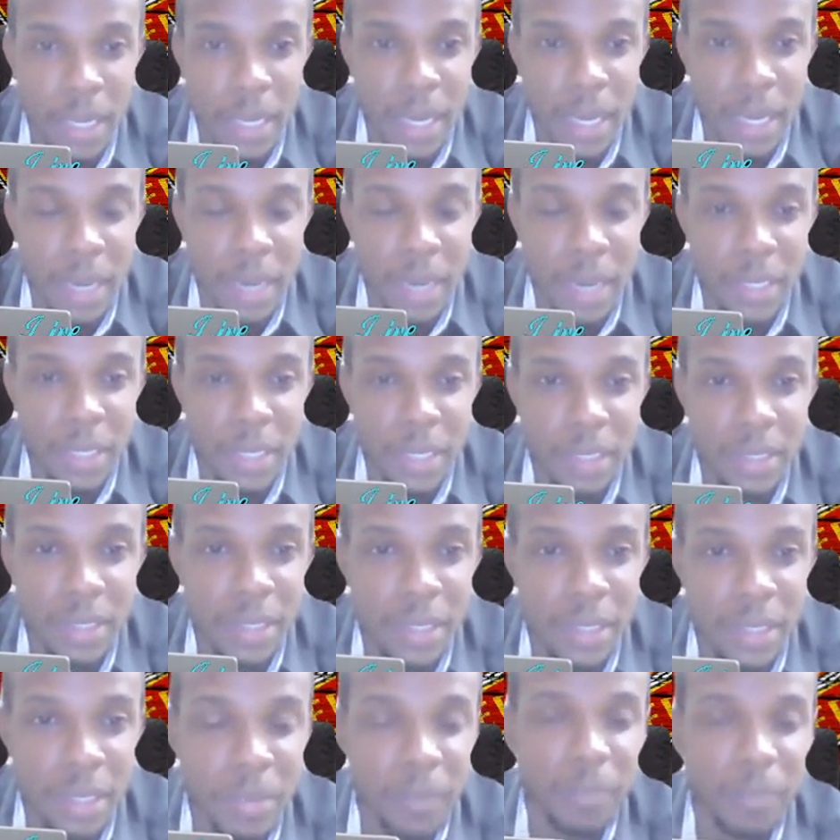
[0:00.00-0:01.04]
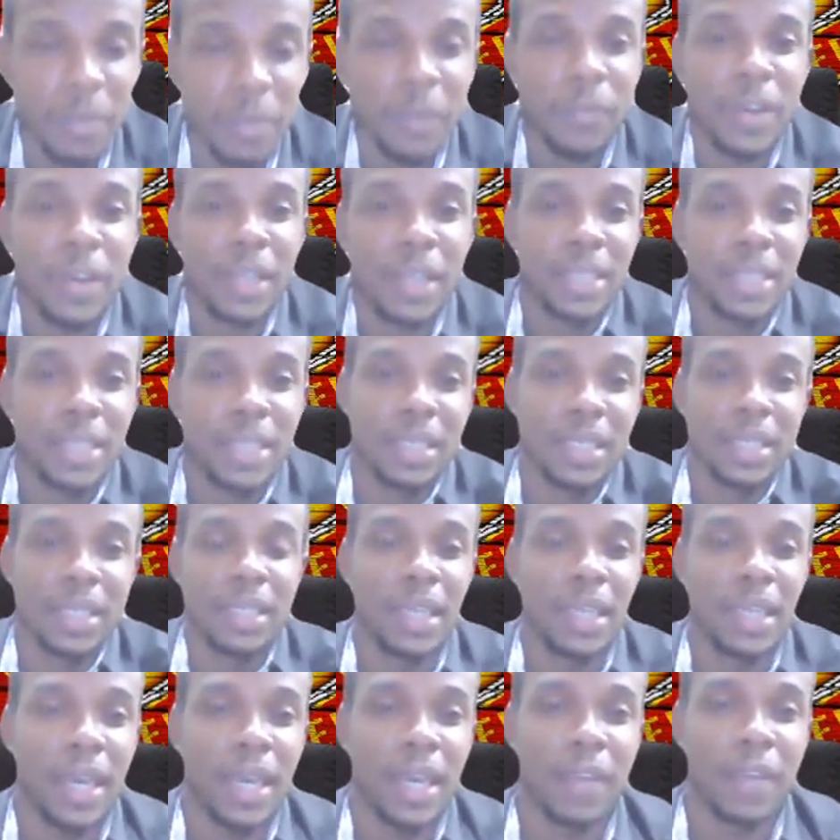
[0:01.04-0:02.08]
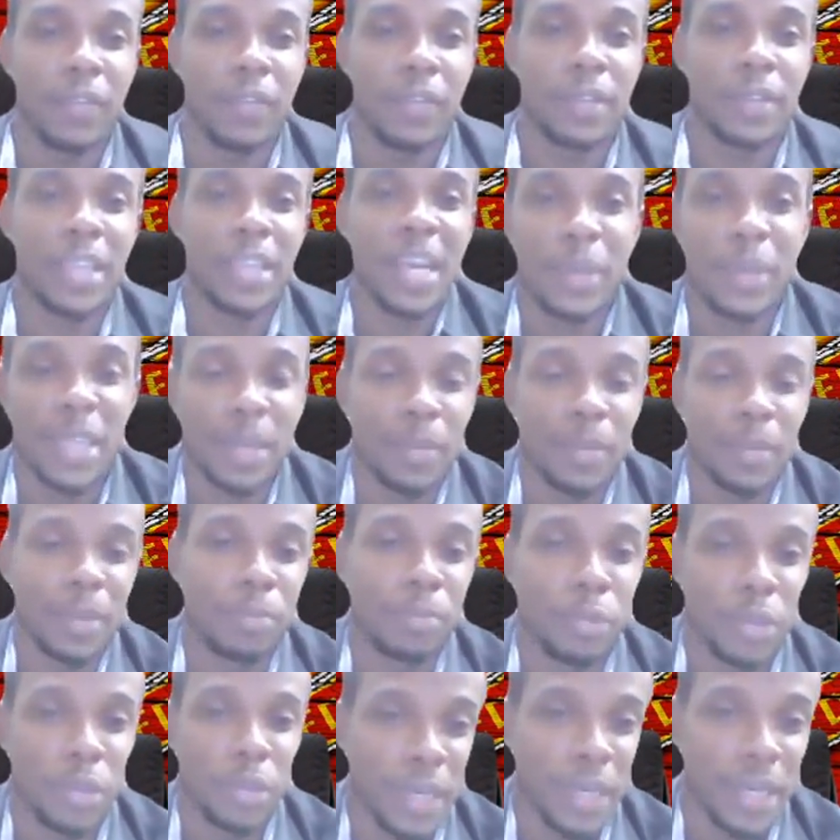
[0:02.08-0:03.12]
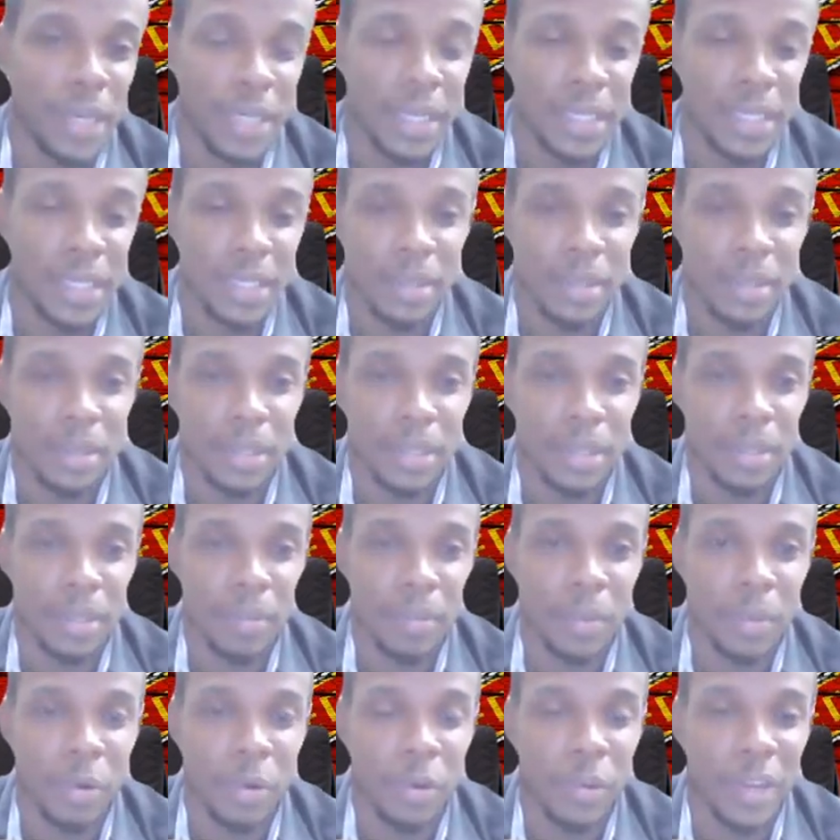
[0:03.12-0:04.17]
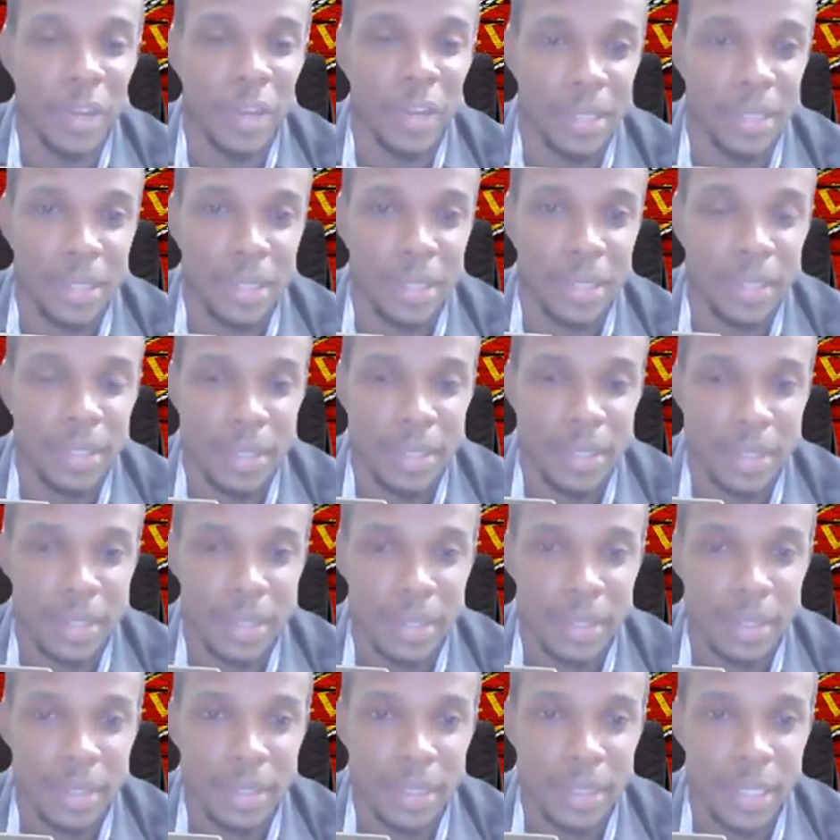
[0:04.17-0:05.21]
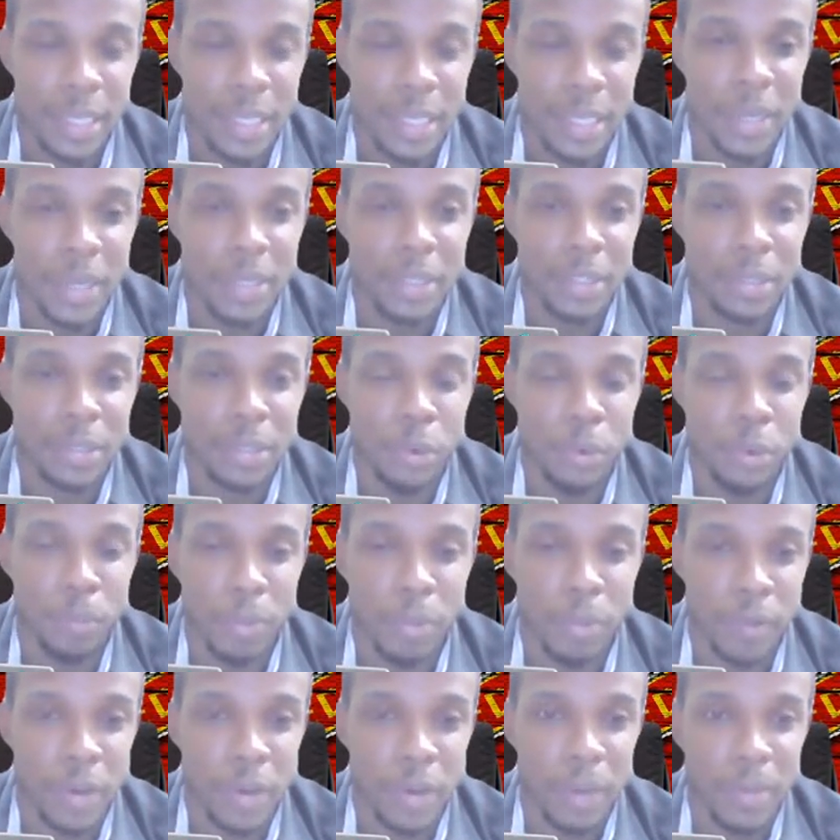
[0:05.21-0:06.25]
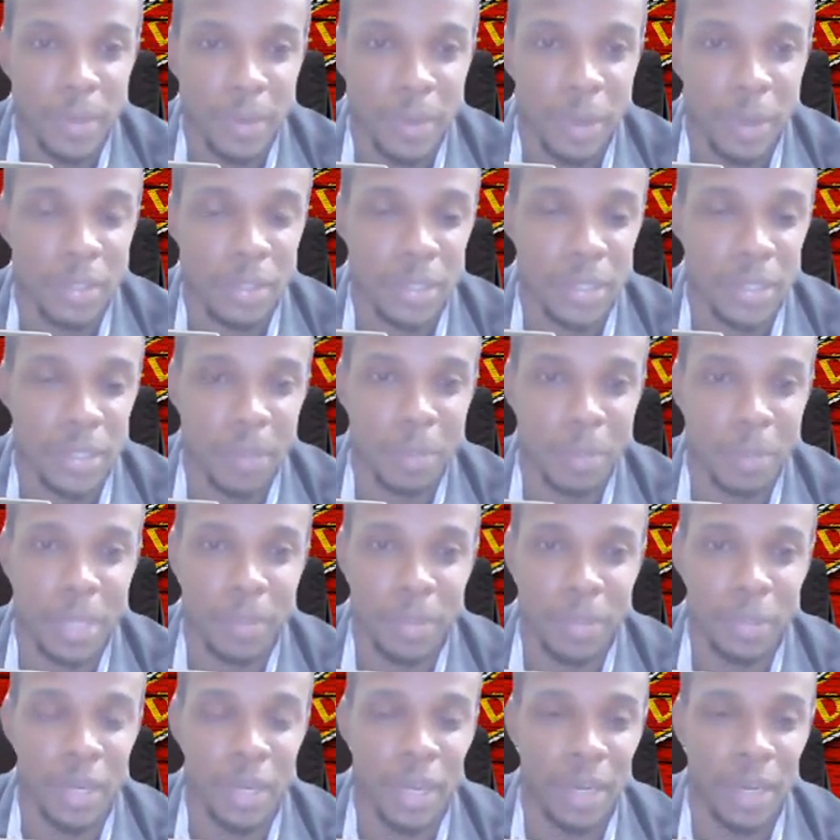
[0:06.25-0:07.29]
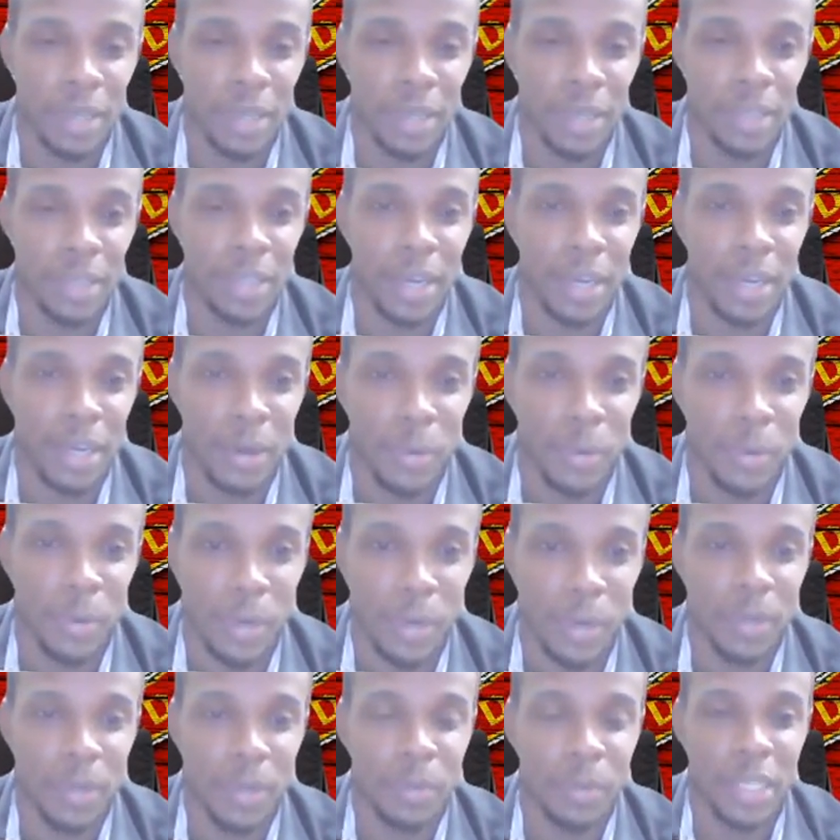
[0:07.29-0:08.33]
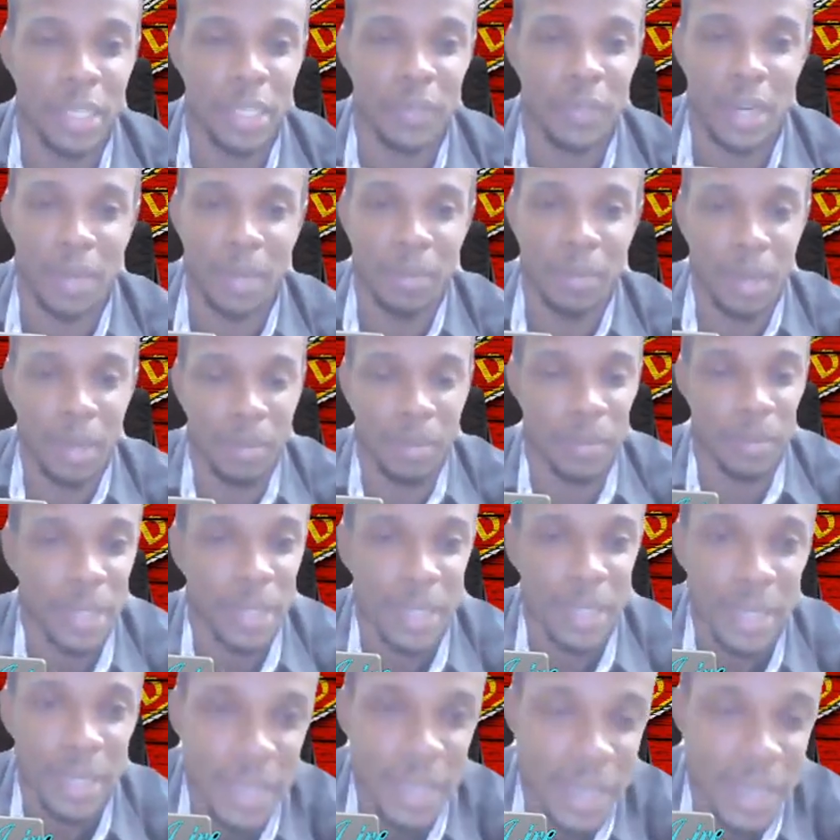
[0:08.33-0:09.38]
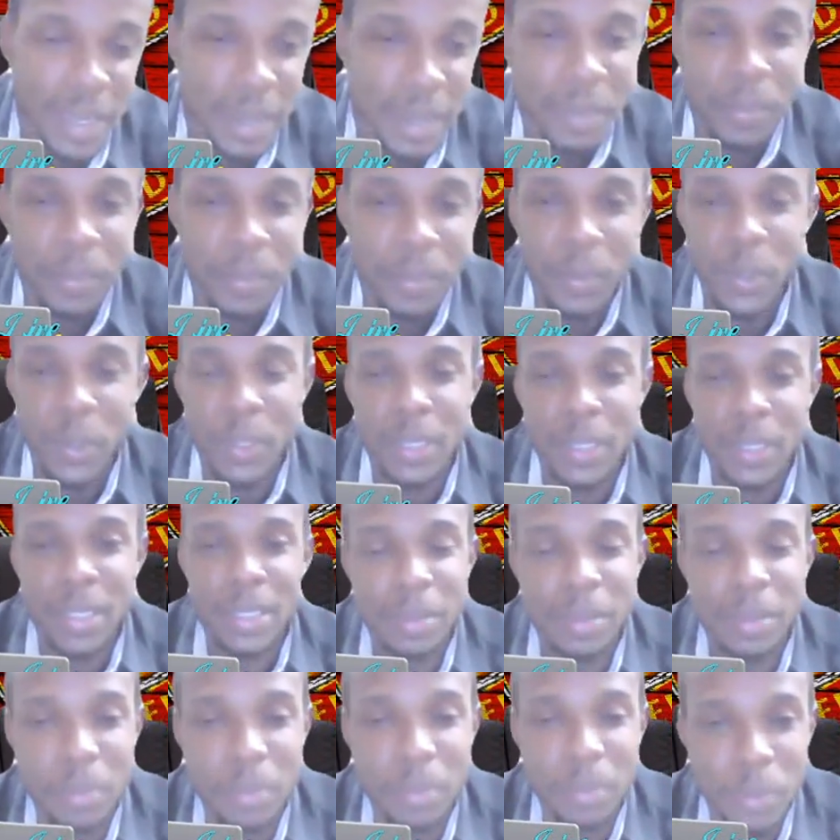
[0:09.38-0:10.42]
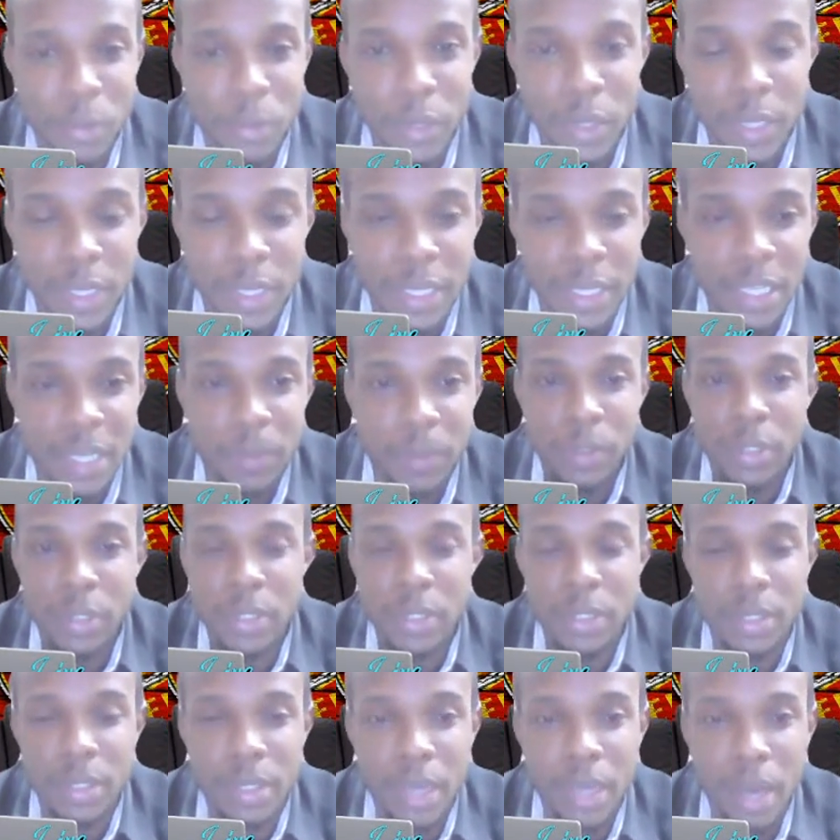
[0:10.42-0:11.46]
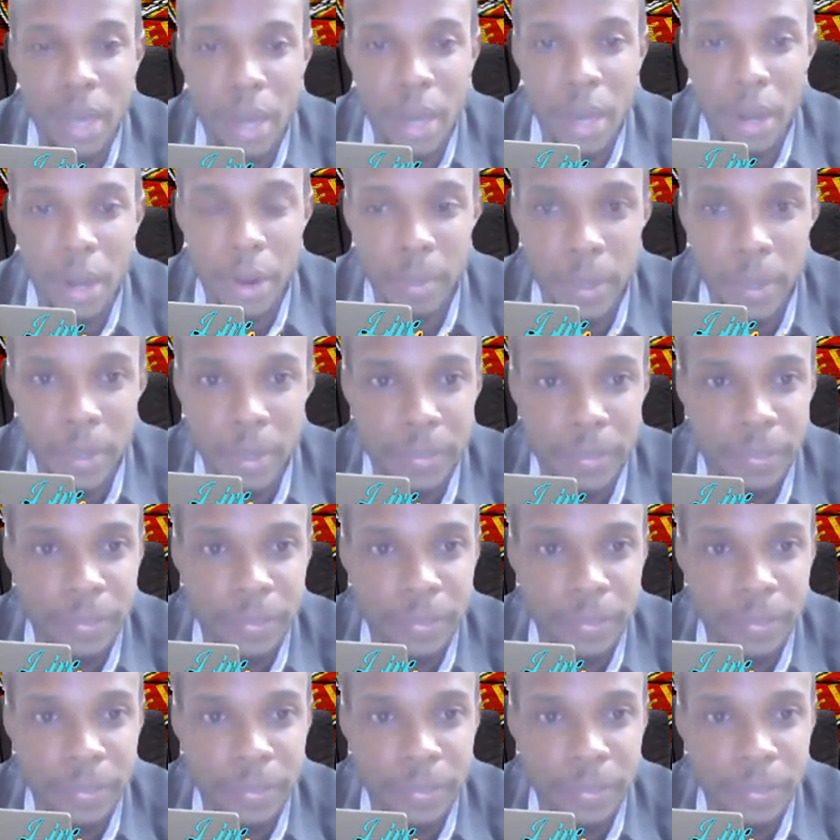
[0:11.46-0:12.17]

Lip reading: I mean, in my fantasy league, every time I kept in Bruno Fernandes, I regret it. The man just don't perform. So I just stop capping you in a hole and whatever happen. But Bruno, your game was horrible.